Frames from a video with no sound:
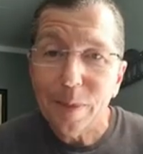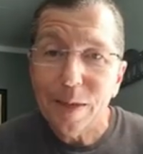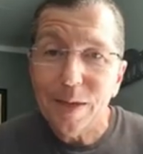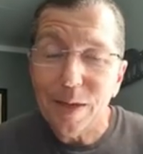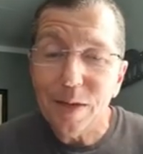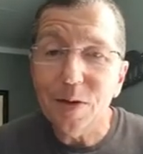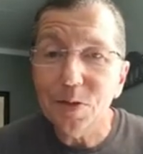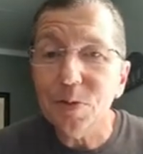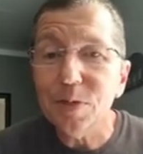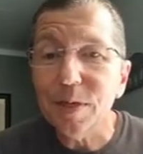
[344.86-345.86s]
And he
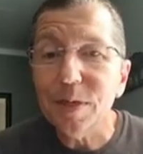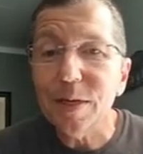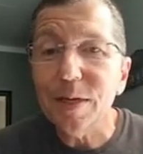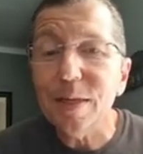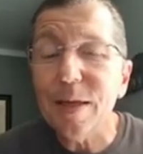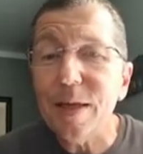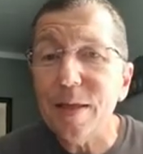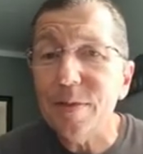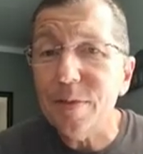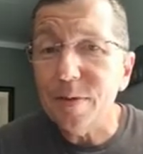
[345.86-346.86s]
also said that
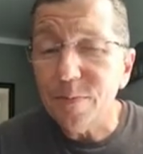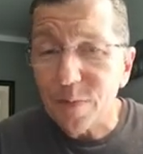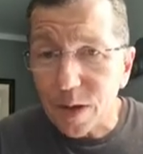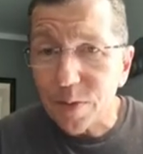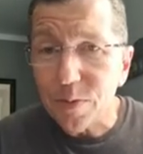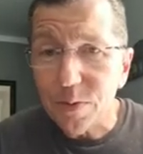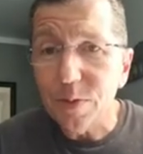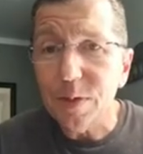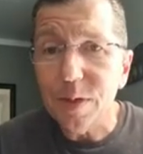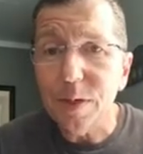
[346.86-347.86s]
the Father knew
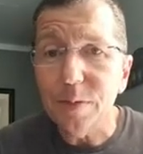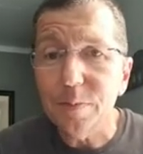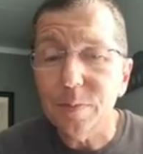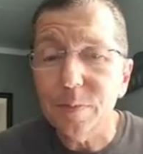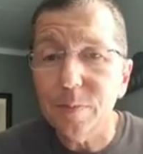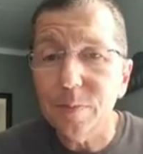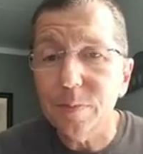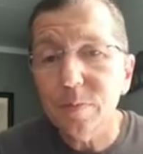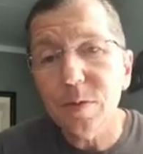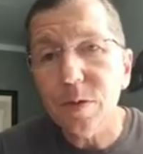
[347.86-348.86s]
the time.
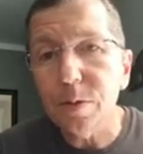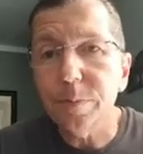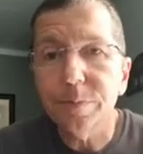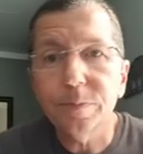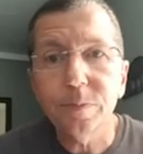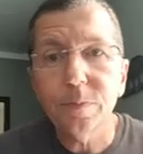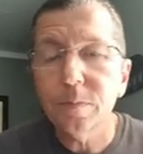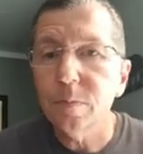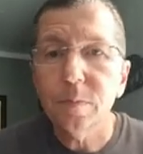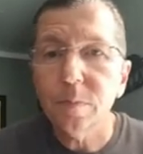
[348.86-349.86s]
So
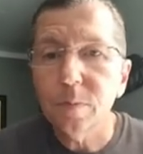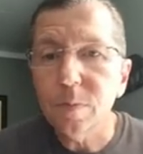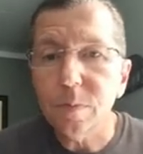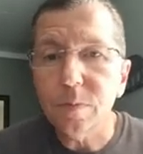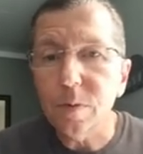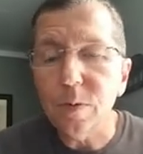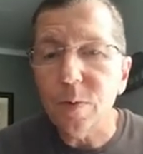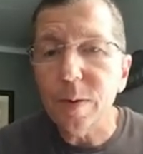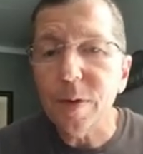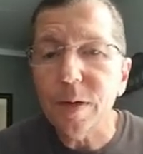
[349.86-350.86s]
well,
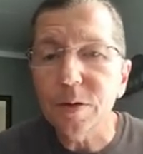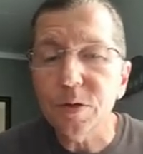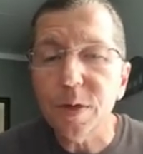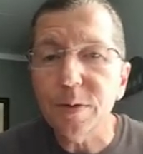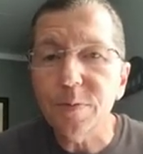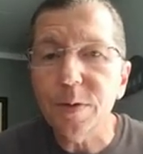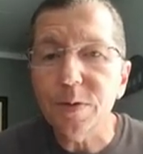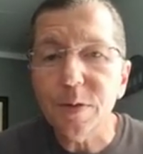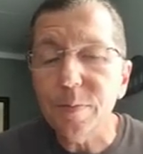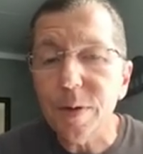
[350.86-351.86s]
why am I going to try to figure
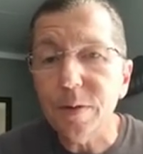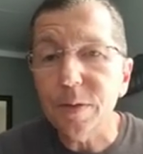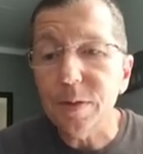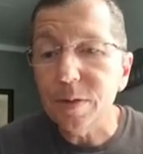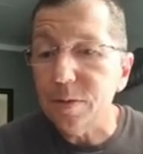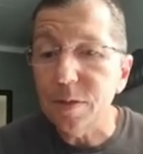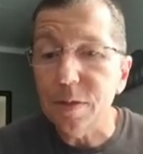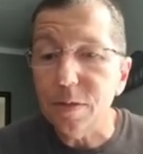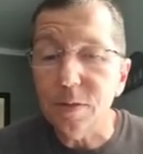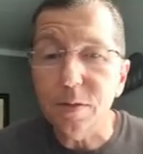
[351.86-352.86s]
something out that he
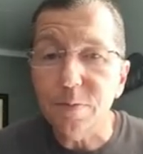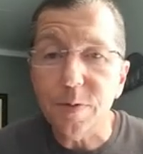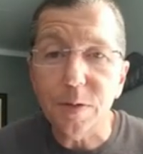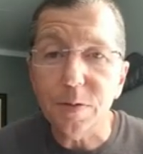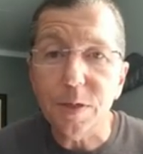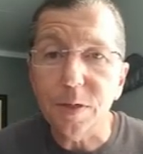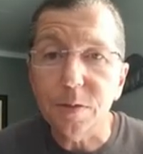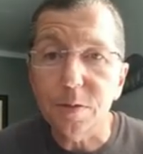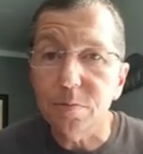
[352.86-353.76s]
said it's in the Father's hands?